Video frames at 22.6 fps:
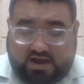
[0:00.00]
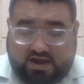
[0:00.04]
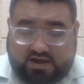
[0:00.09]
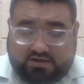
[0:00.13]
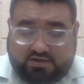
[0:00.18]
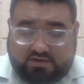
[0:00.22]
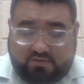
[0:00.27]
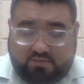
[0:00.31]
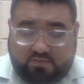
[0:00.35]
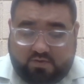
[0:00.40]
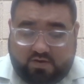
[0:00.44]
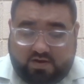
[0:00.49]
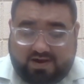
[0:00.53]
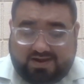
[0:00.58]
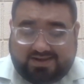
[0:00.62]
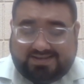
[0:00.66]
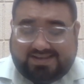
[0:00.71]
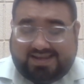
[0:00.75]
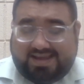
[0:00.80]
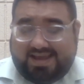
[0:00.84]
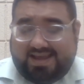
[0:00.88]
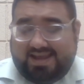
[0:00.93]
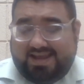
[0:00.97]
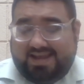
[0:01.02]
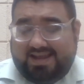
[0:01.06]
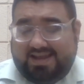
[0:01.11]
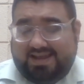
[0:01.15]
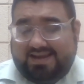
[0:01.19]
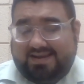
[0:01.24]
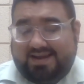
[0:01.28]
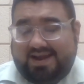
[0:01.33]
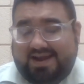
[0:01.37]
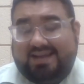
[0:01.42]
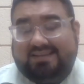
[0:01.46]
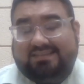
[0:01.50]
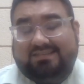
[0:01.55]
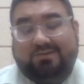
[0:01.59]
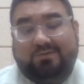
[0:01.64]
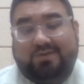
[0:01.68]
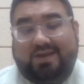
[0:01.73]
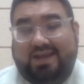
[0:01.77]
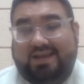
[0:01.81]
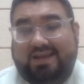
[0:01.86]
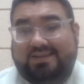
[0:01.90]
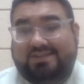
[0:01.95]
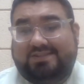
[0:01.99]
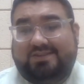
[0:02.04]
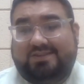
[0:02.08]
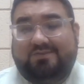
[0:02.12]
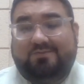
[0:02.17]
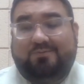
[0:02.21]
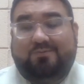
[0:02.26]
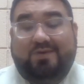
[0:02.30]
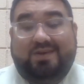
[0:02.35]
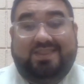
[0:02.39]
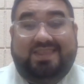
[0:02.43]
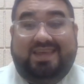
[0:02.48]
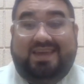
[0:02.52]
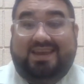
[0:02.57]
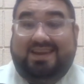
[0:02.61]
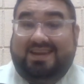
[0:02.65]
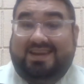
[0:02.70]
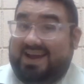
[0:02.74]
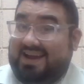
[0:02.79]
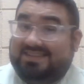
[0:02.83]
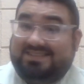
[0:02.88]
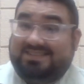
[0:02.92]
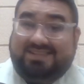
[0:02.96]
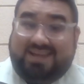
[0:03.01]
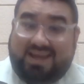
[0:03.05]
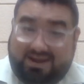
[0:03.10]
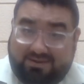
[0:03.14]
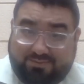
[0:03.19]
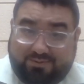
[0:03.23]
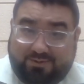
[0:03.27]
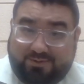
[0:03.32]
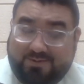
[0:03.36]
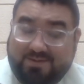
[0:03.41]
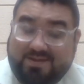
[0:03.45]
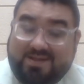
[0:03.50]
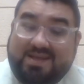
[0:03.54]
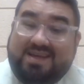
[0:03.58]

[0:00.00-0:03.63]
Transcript: You want a nice location with a nice table